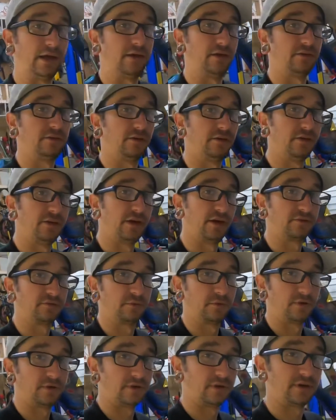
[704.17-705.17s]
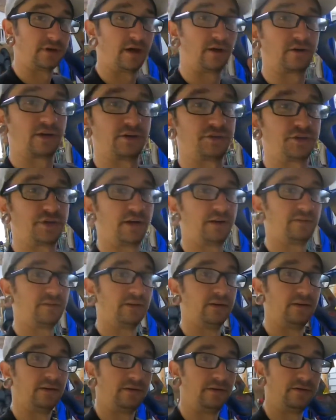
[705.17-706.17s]
until the next one, I'll catch you guys
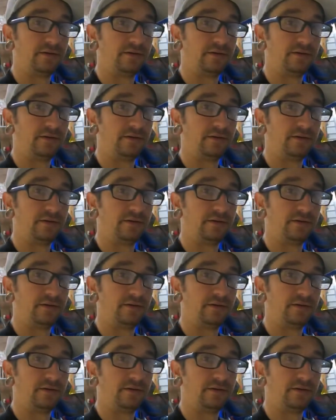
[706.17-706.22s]
later.